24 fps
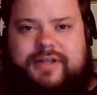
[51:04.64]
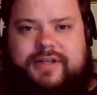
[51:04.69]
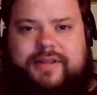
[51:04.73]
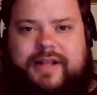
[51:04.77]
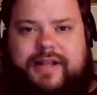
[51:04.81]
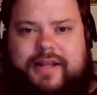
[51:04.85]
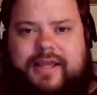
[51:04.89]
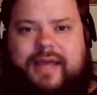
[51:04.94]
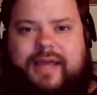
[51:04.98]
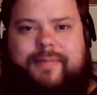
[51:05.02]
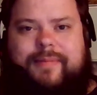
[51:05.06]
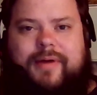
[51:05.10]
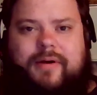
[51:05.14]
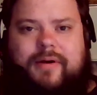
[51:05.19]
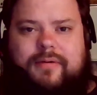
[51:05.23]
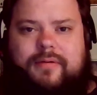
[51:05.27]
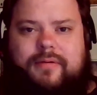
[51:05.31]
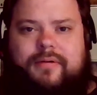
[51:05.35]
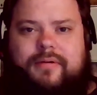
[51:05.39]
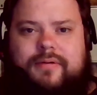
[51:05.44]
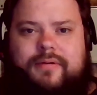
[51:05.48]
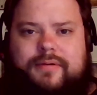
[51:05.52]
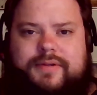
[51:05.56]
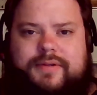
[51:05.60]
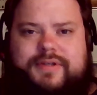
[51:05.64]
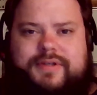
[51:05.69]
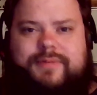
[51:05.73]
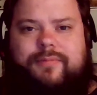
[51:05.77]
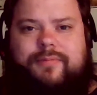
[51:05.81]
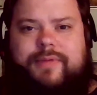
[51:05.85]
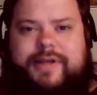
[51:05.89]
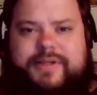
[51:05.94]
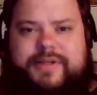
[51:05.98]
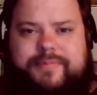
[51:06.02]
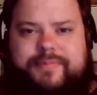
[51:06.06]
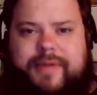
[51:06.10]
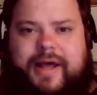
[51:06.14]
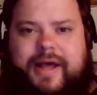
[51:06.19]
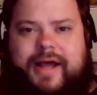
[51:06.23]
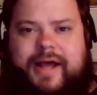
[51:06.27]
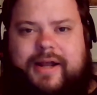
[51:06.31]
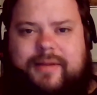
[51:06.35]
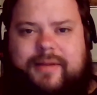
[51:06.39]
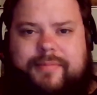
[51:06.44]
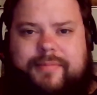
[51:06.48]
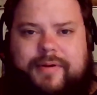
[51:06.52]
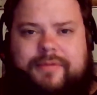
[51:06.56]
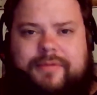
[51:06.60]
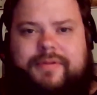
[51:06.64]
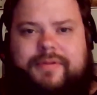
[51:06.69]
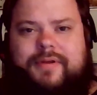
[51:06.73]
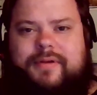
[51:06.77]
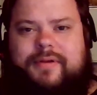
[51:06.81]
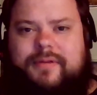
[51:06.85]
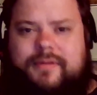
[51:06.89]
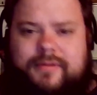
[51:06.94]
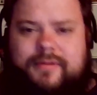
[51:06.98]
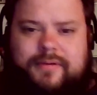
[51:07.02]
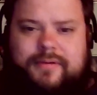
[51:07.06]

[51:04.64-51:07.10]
that came out some weeks back about the